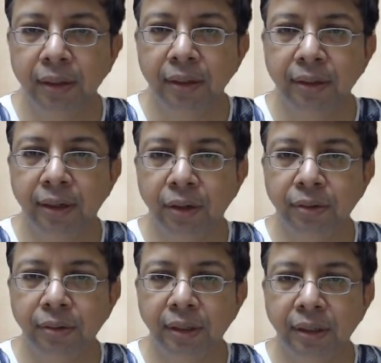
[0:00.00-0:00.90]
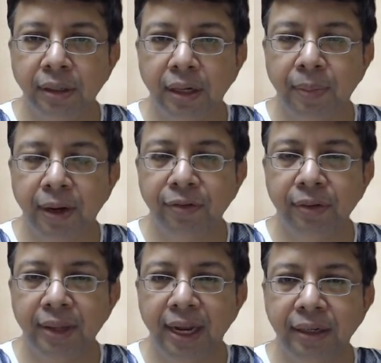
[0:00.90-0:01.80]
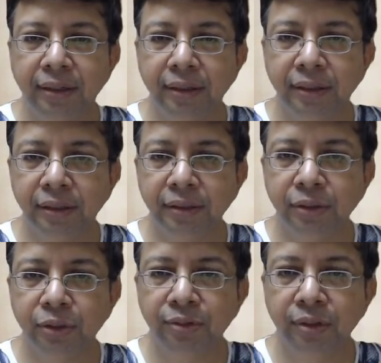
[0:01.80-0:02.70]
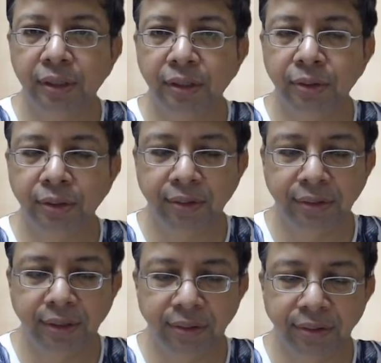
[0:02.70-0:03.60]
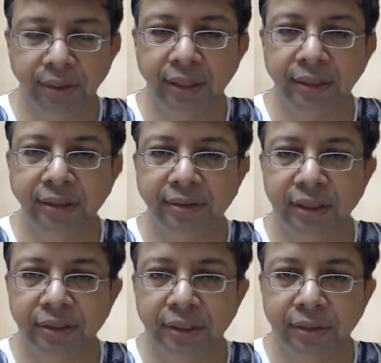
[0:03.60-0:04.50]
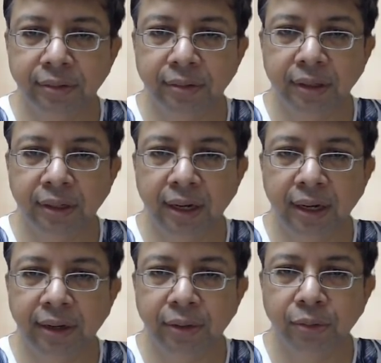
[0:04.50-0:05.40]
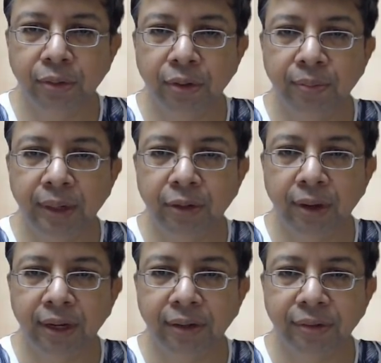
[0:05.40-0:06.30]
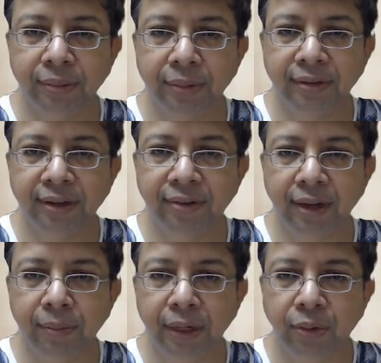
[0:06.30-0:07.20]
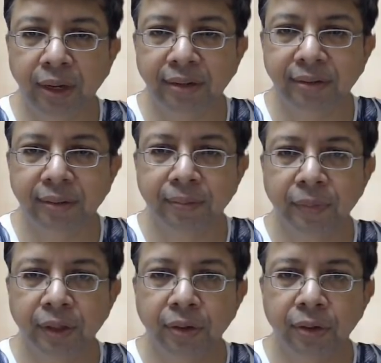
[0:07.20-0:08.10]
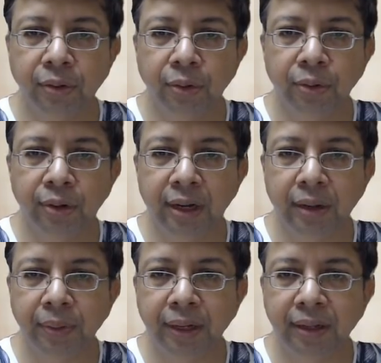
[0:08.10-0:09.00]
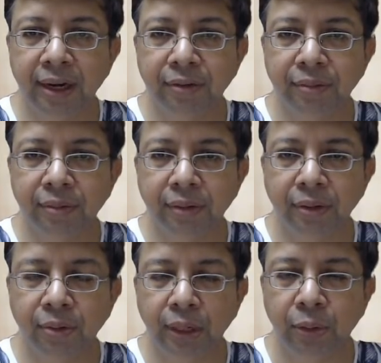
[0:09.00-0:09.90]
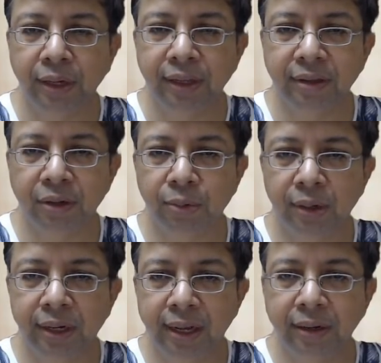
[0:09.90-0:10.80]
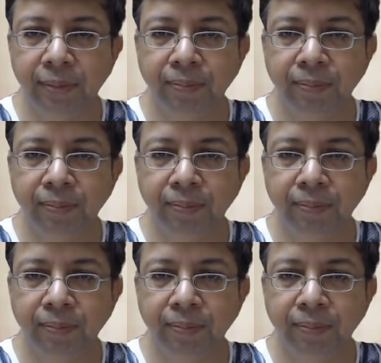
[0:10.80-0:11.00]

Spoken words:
Now, apart from that, there was another discussion related to Bitcoin. So somebody said, well, Bitcoin's going to run up, and that's equities are overdone.